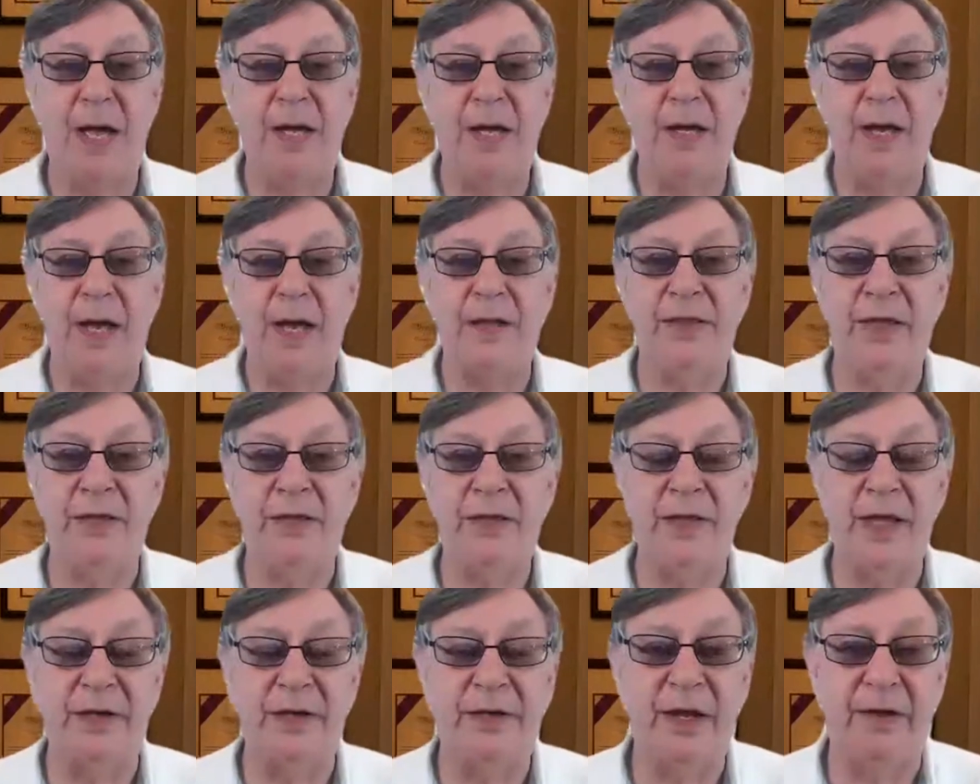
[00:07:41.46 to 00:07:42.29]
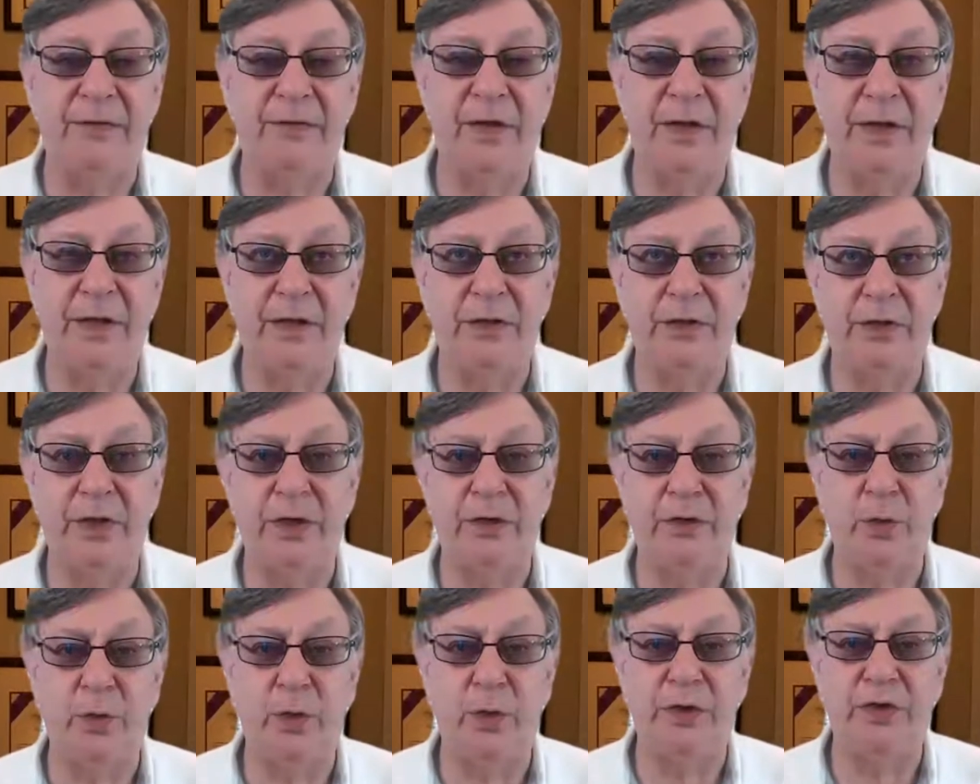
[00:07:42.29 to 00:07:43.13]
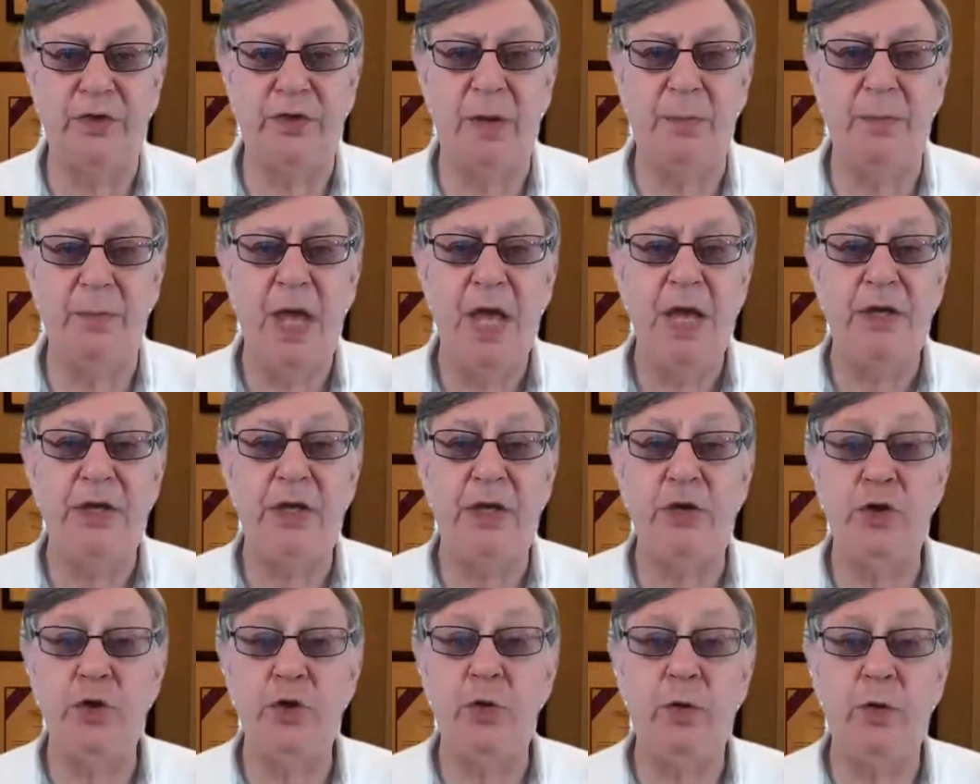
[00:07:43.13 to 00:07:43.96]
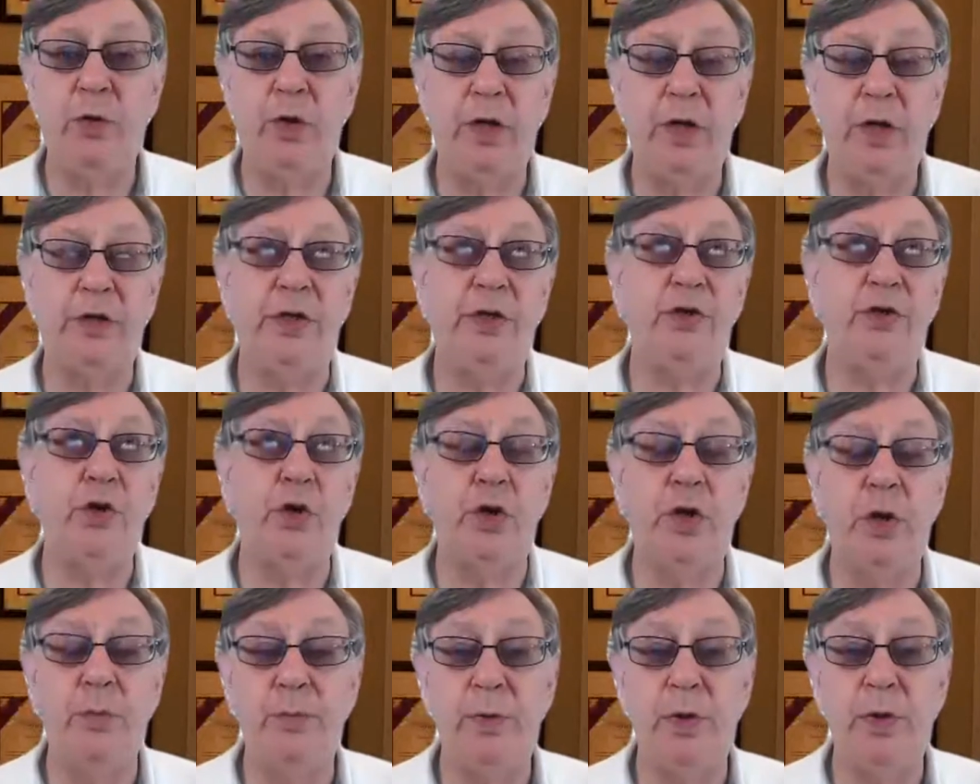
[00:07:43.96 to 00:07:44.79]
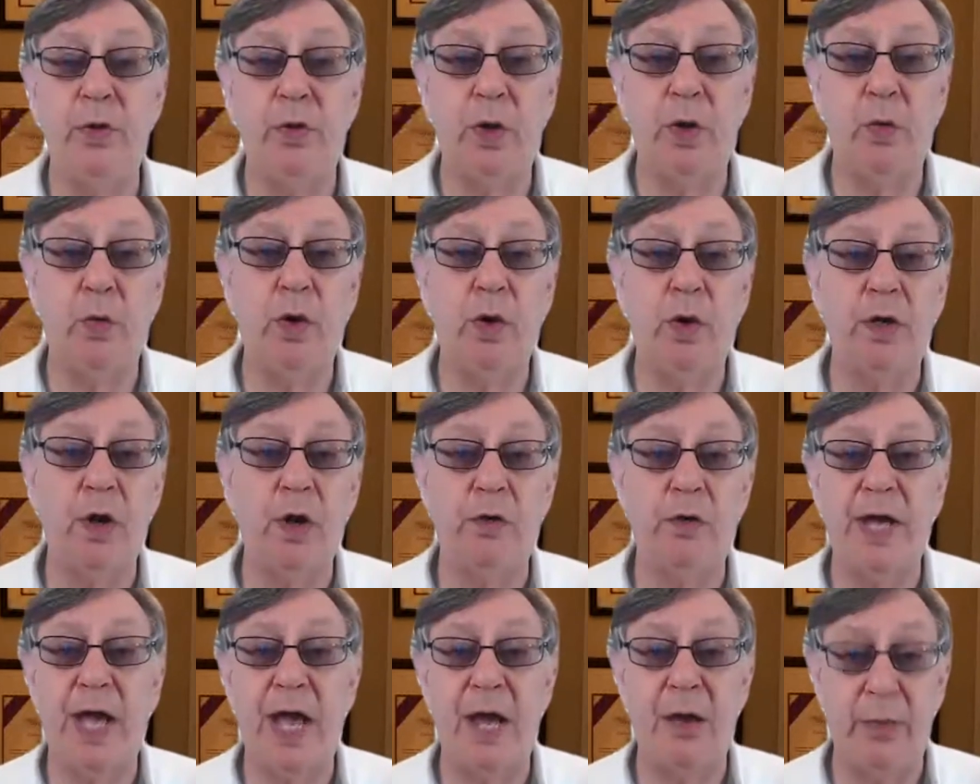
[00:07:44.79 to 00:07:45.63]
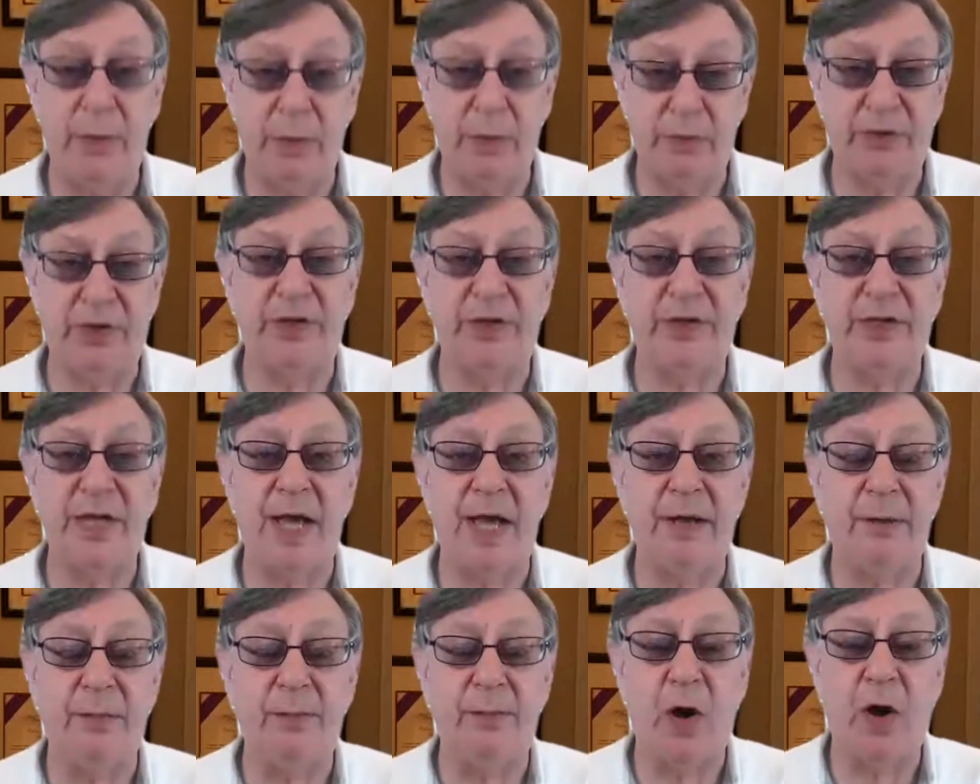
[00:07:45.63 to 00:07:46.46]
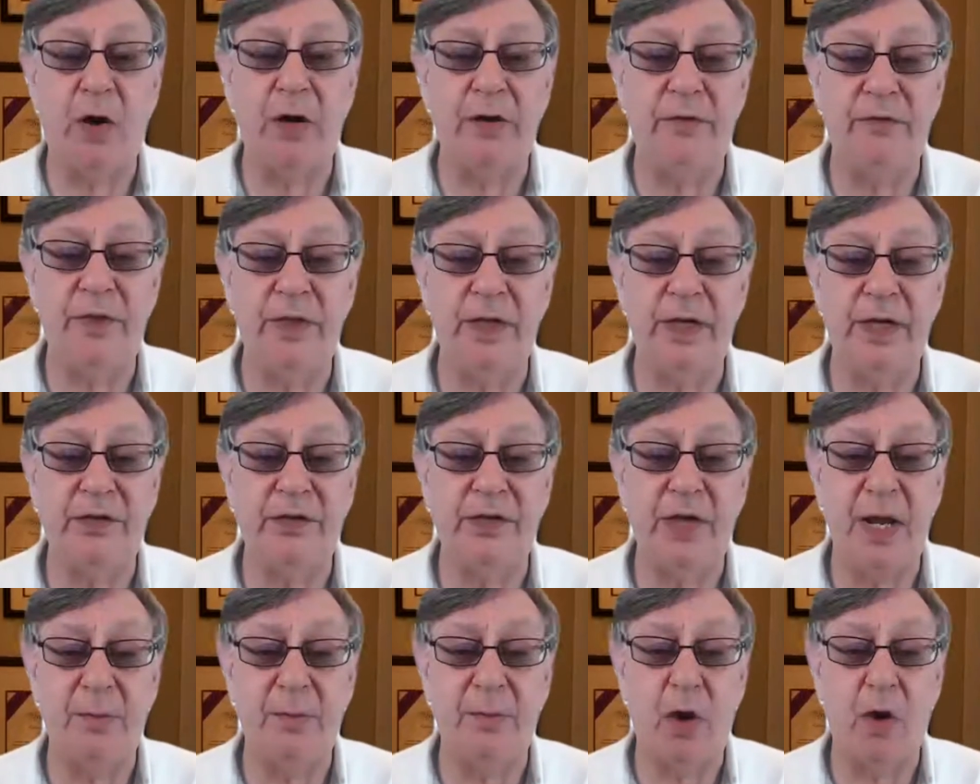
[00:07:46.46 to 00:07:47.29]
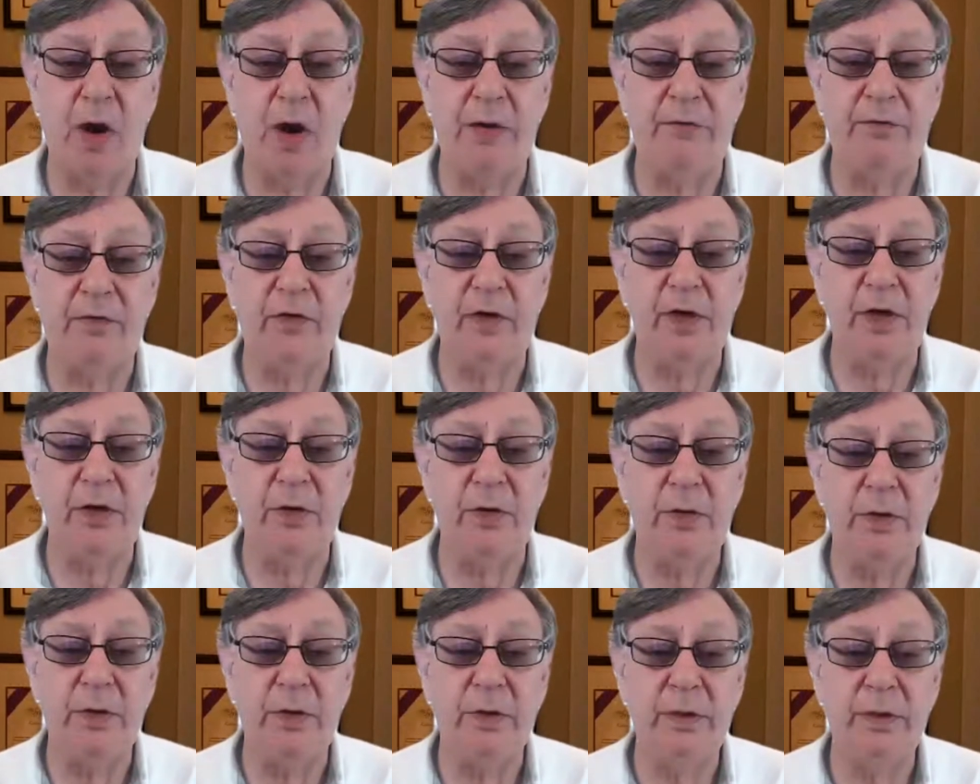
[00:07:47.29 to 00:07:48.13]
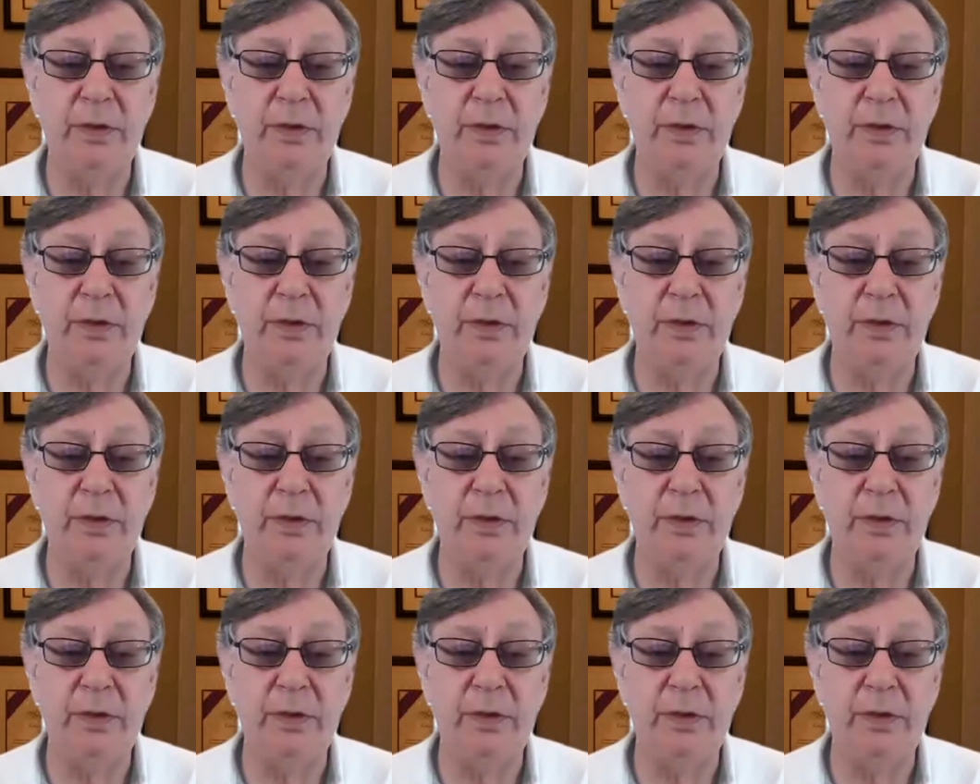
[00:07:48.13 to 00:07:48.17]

I think that definitely is wisdom. Did your computer work okay? When was the tech part of the exam all right for you?